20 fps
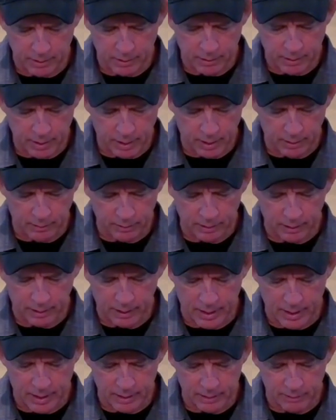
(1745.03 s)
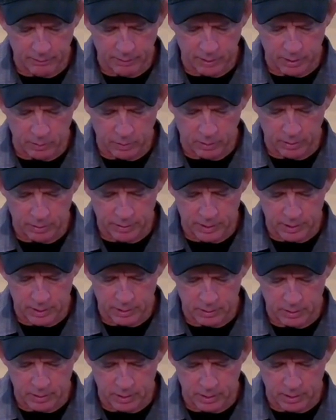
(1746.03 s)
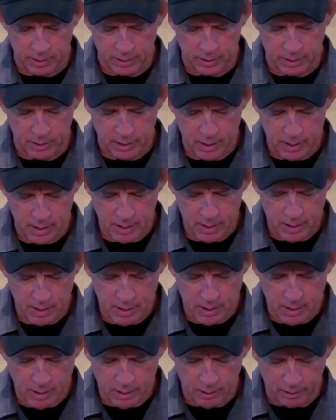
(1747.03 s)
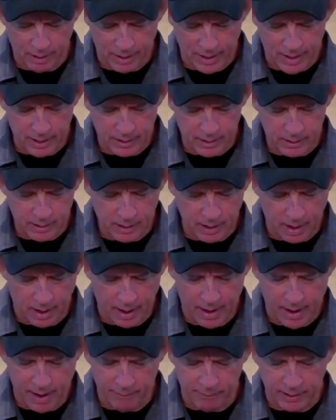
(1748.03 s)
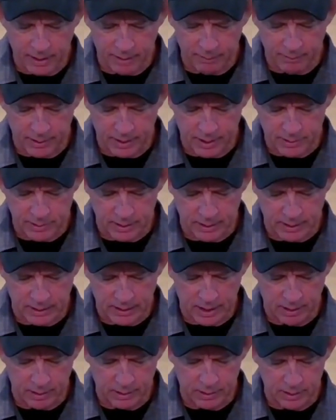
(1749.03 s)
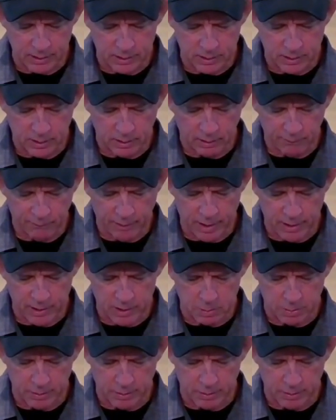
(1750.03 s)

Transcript: out of the land of the north and to the land I have given as an inheritance to the fathers. But I